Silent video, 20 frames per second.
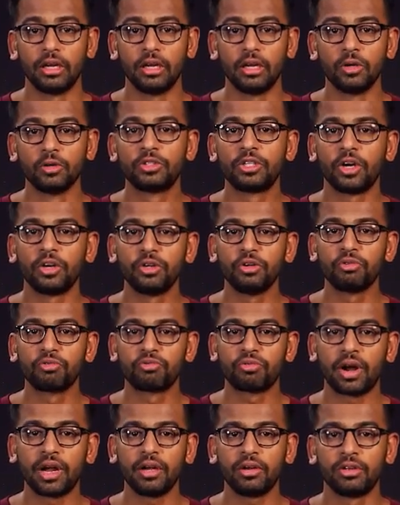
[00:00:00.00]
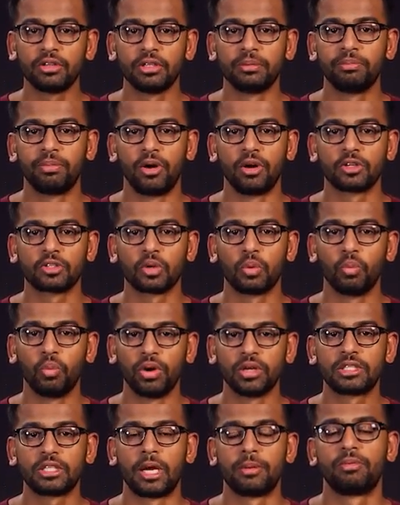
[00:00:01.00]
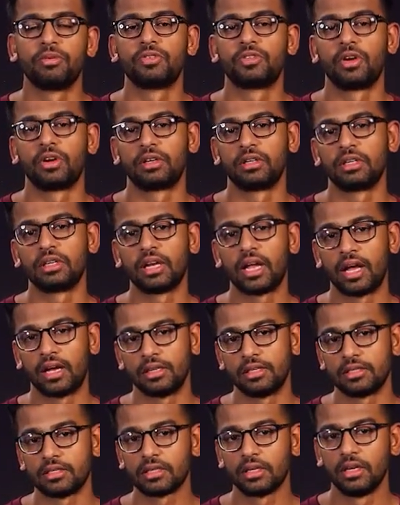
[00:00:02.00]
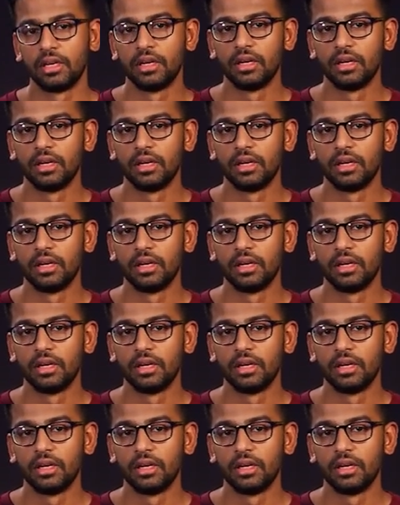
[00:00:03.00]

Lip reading: it'll tell you right on the box what type of socket it has.